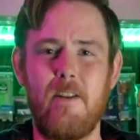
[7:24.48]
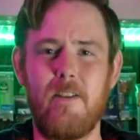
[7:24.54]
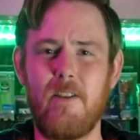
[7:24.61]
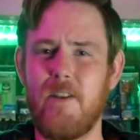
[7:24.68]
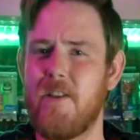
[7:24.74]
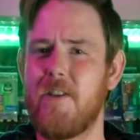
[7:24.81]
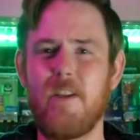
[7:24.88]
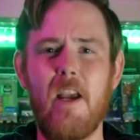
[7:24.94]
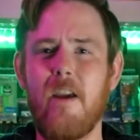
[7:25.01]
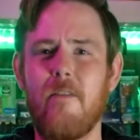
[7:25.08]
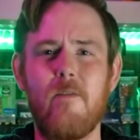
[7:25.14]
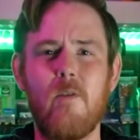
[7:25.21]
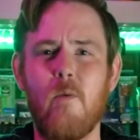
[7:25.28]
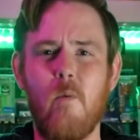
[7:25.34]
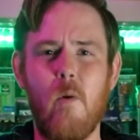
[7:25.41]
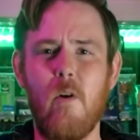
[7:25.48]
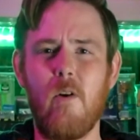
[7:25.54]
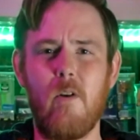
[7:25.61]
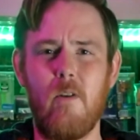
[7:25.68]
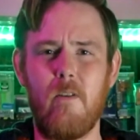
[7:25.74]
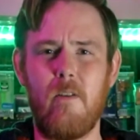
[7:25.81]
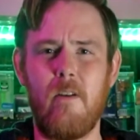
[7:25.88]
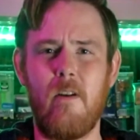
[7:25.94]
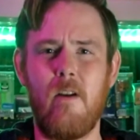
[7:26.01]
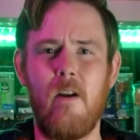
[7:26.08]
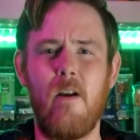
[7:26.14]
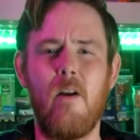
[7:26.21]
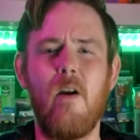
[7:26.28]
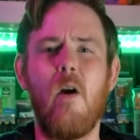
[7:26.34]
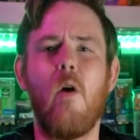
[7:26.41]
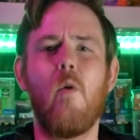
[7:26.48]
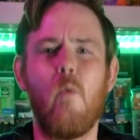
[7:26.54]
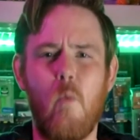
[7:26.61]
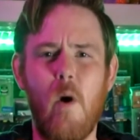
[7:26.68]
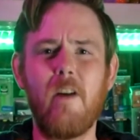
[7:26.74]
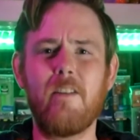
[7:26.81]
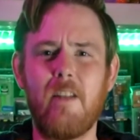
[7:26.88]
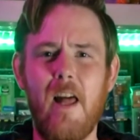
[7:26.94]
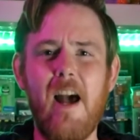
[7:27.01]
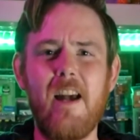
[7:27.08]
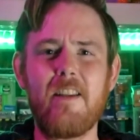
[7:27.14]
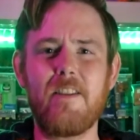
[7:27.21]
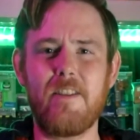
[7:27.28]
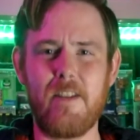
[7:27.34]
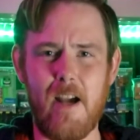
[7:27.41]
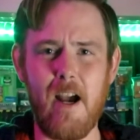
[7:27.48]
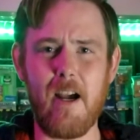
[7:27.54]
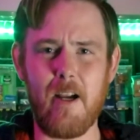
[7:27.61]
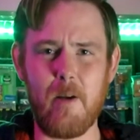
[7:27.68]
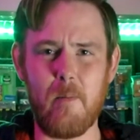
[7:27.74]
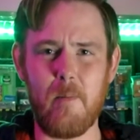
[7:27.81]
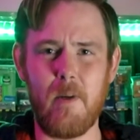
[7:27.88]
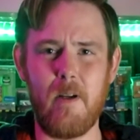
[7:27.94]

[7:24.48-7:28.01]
to save the world one last time.